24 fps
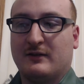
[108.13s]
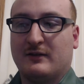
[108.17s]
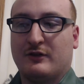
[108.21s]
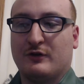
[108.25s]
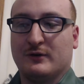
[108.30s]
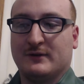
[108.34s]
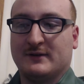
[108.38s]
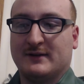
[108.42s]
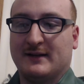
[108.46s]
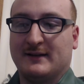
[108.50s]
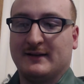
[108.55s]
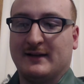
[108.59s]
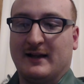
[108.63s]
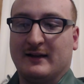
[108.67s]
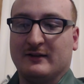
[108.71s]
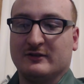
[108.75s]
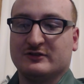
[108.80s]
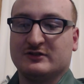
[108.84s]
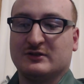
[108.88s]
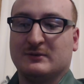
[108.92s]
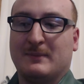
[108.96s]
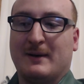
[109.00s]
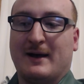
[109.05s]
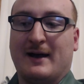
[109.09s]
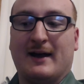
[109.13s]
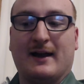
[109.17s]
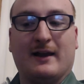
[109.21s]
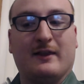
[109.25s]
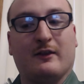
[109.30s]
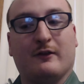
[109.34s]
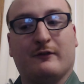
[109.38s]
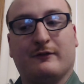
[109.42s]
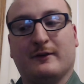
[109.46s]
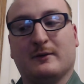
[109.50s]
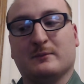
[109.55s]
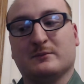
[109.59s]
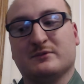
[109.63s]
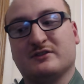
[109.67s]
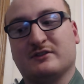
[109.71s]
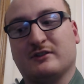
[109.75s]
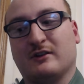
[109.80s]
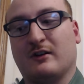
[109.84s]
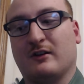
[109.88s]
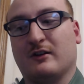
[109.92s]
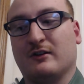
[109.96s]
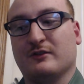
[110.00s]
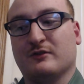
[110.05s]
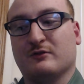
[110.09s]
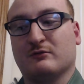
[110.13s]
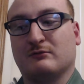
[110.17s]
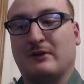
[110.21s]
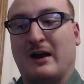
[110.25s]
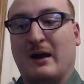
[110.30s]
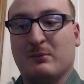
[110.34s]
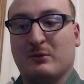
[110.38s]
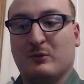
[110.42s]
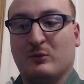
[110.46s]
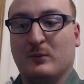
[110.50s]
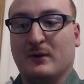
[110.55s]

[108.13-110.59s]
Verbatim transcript: $13 to buy, and the film stars Robin